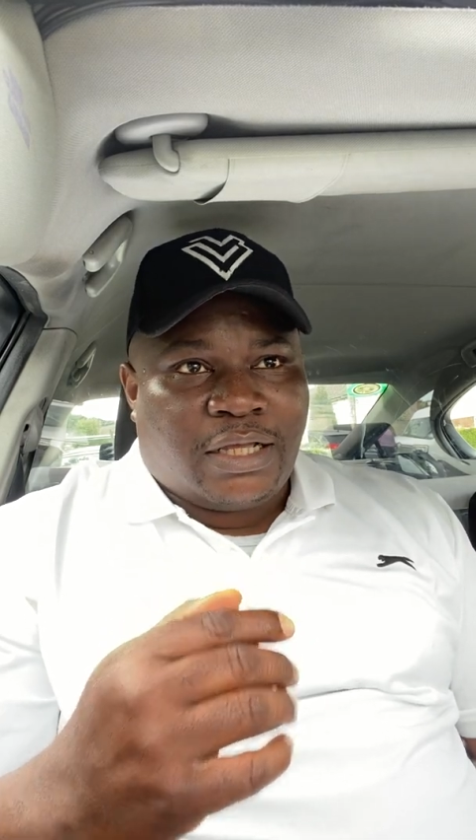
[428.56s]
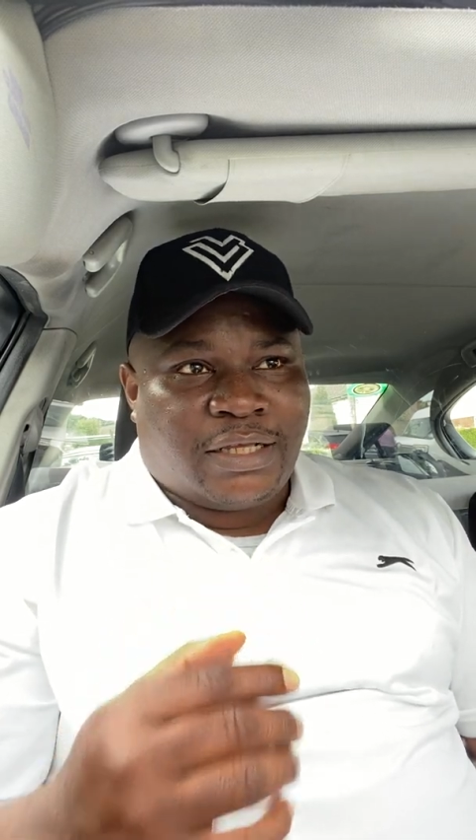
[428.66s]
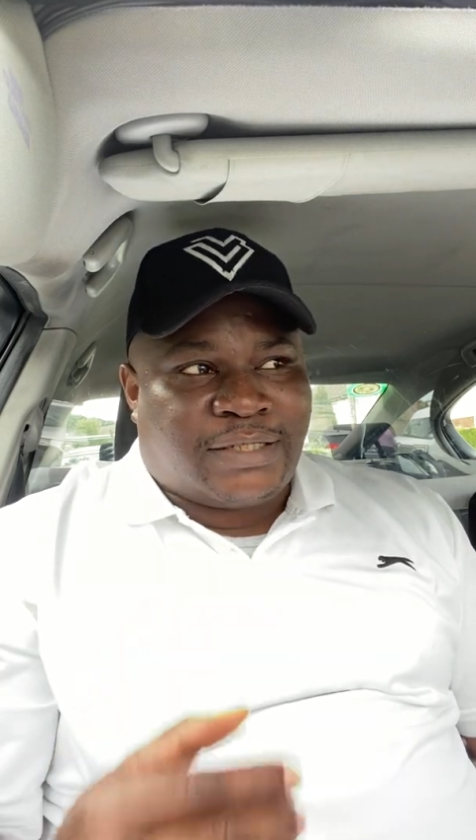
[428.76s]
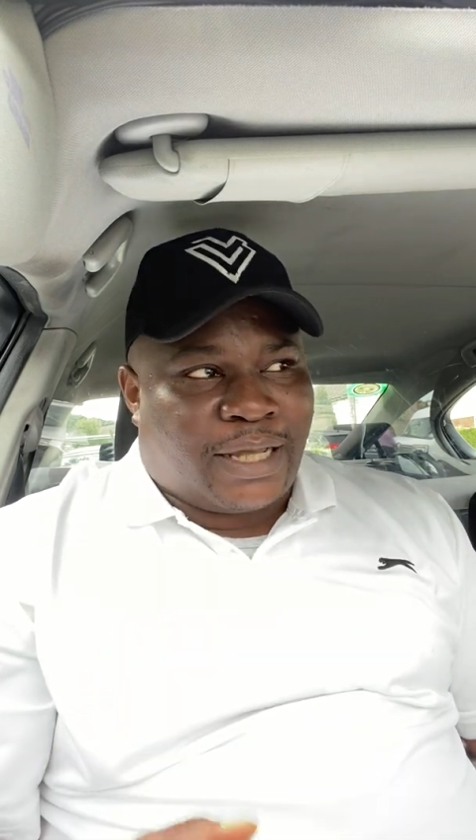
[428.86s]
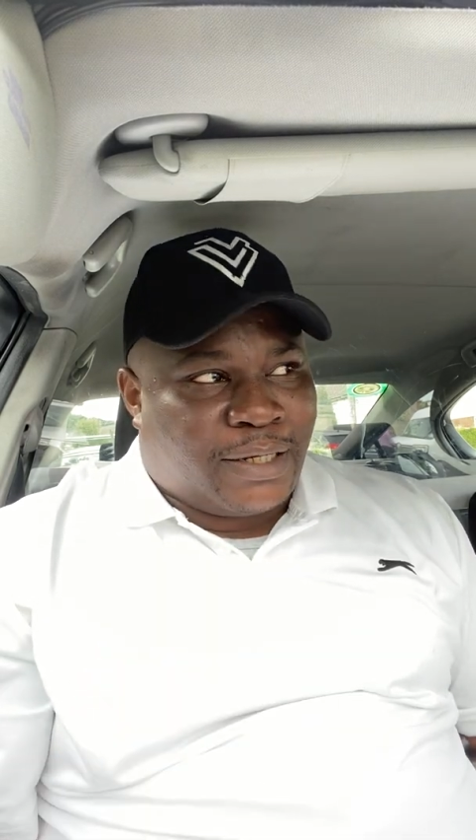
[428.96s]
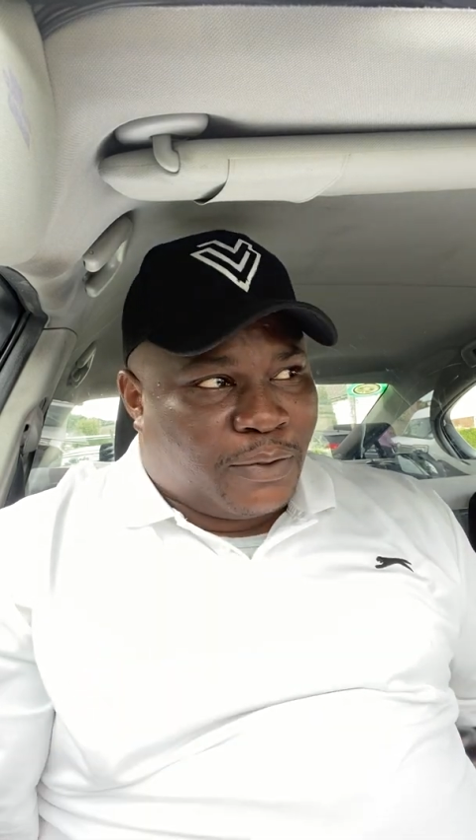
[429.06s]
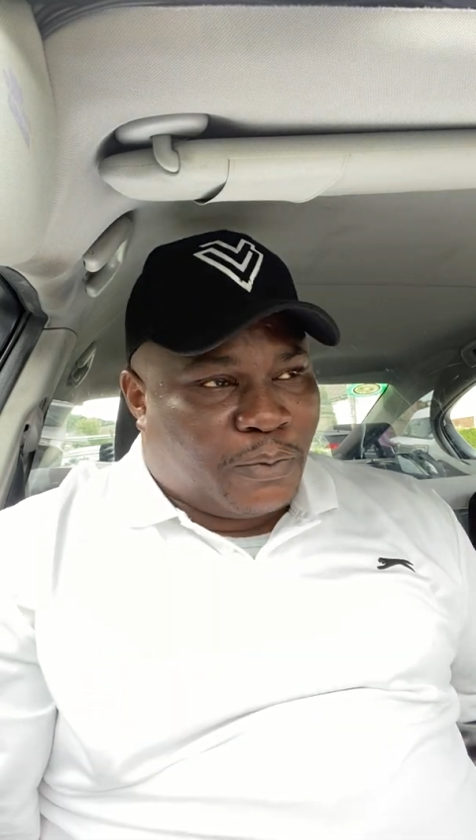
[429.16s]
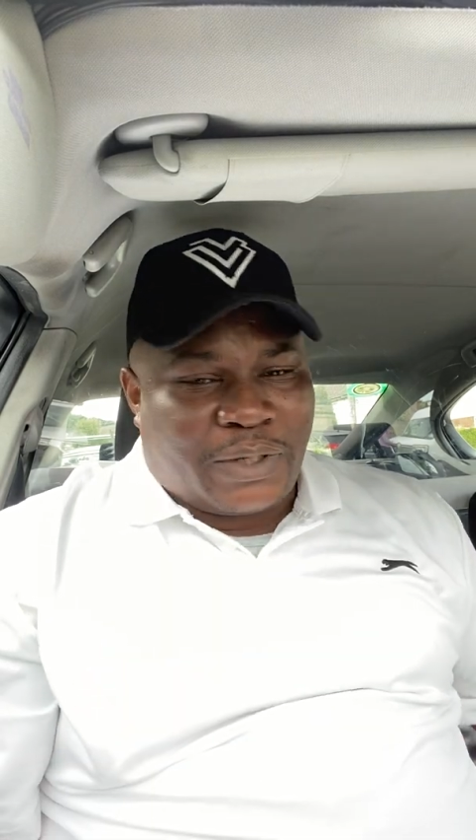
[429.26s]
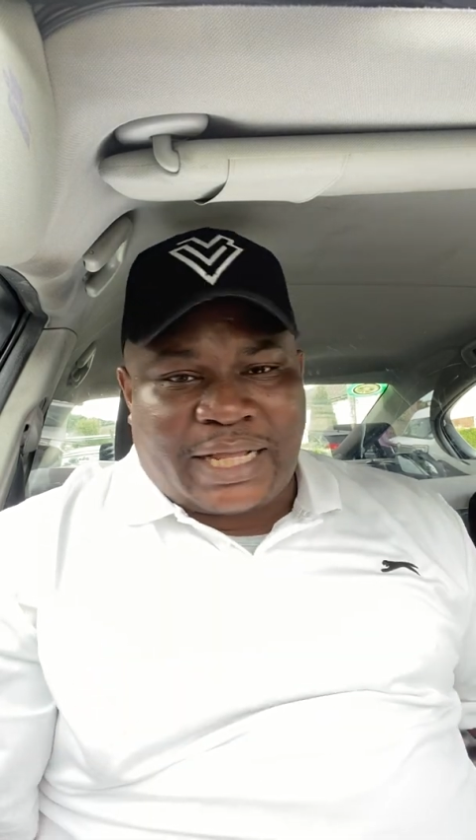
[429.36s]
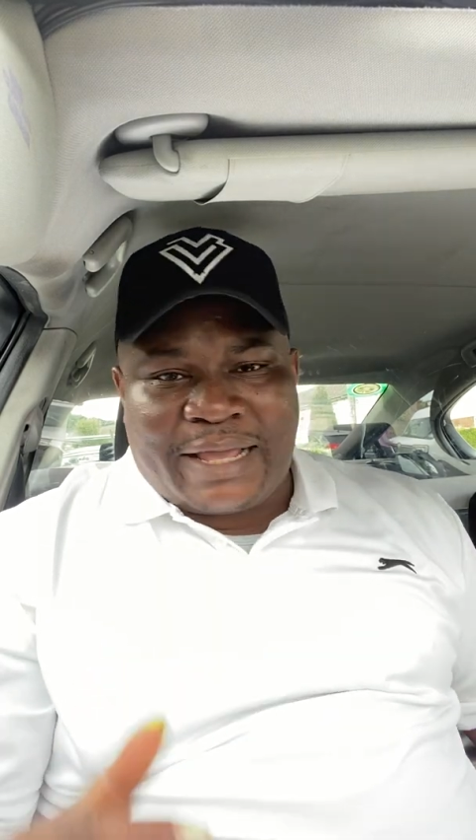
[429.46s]
He said,
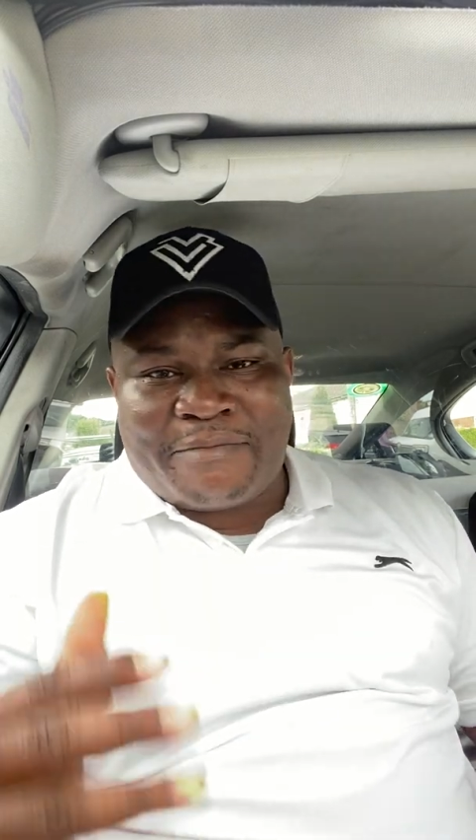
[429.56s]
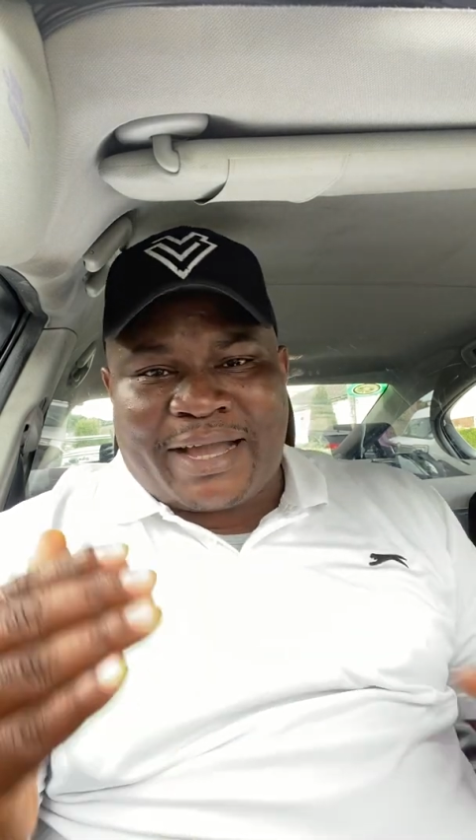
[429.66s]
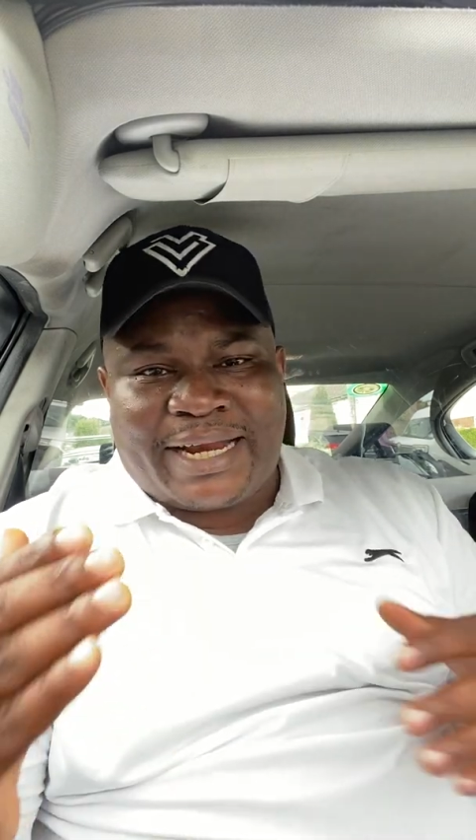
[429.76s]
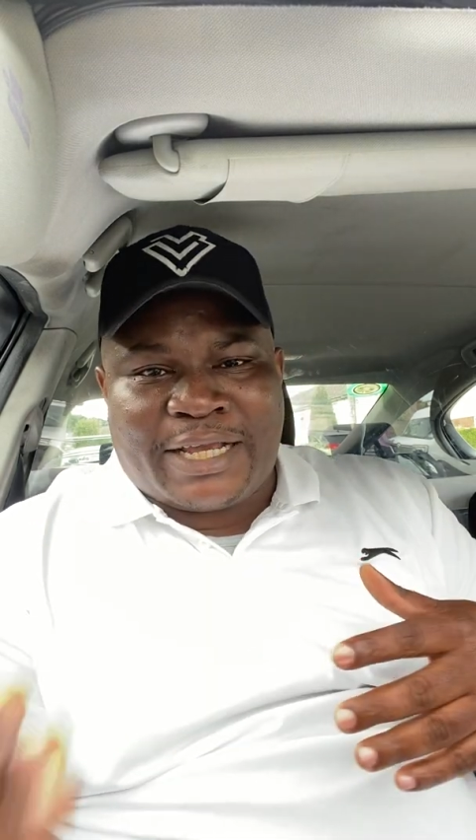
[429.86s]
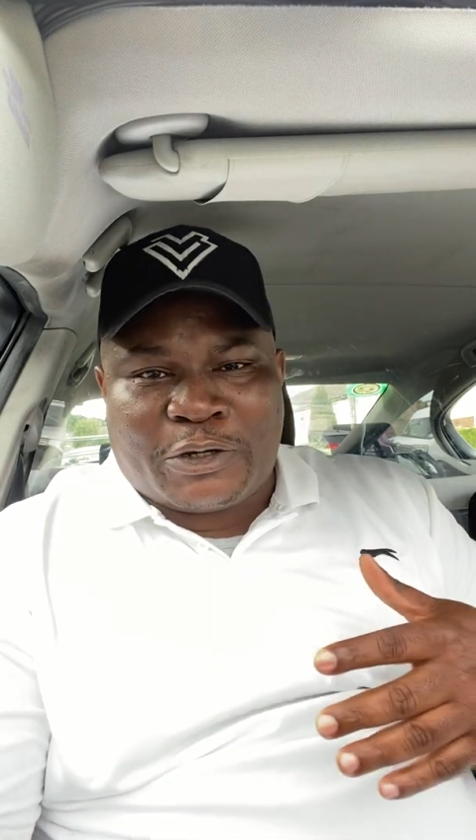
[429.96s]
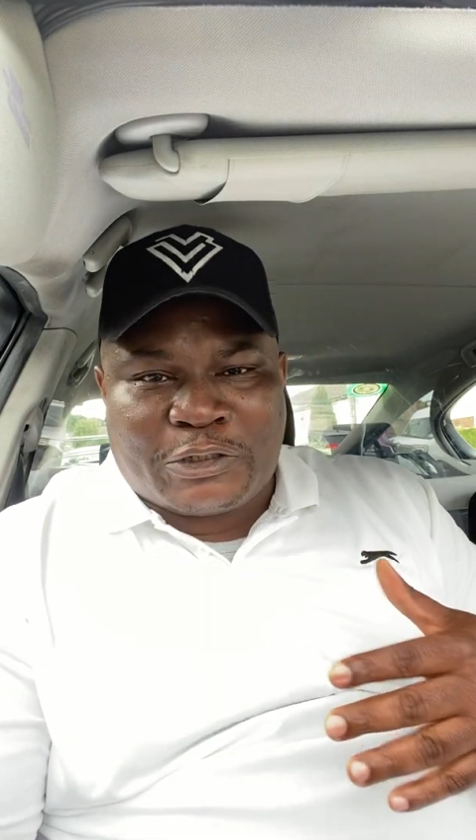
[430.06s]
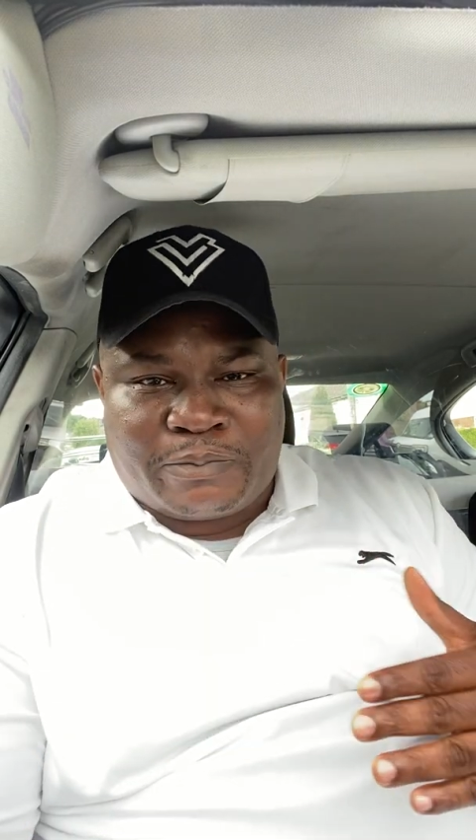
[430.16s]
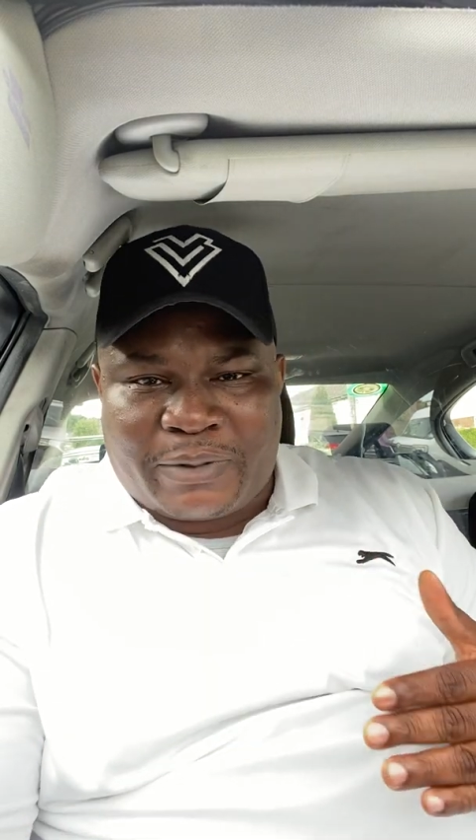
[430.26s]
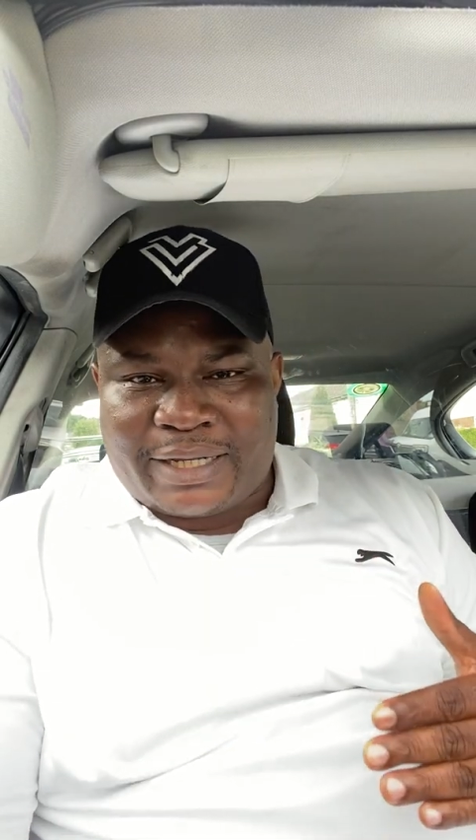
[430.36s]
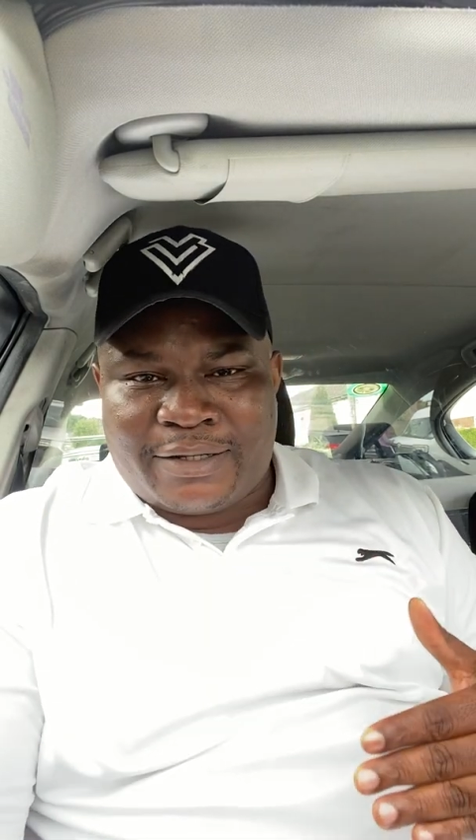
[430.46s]
whether you marry your
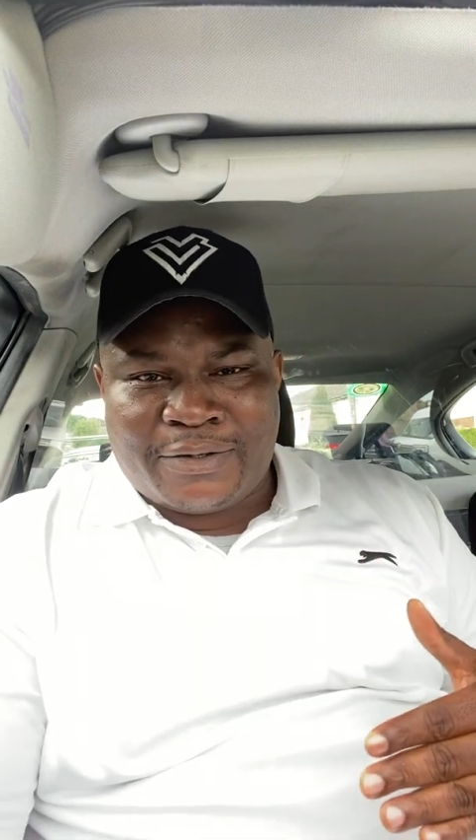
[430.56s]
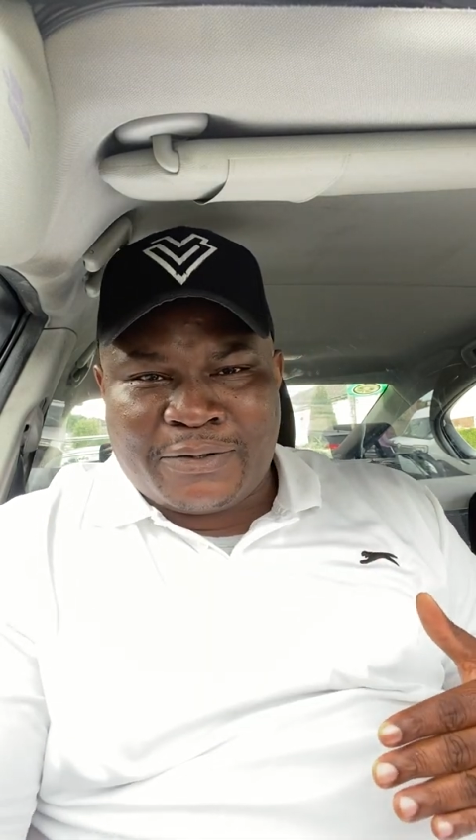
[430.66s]
husband